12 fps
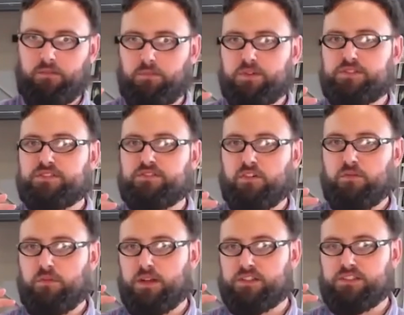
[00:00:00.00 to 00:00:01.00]
put so
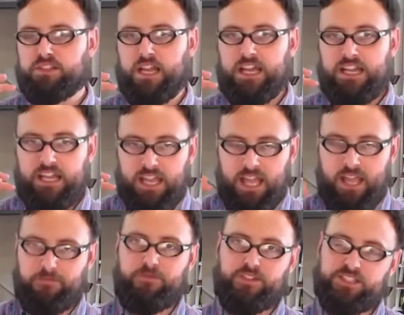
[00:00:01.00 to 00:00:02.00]
much
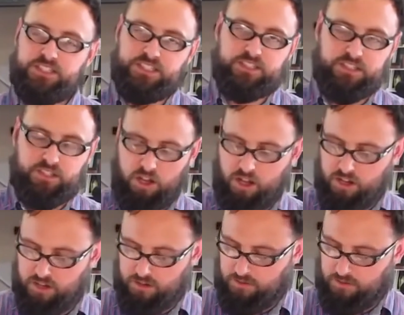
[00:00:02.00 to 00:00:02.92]
emphasis on?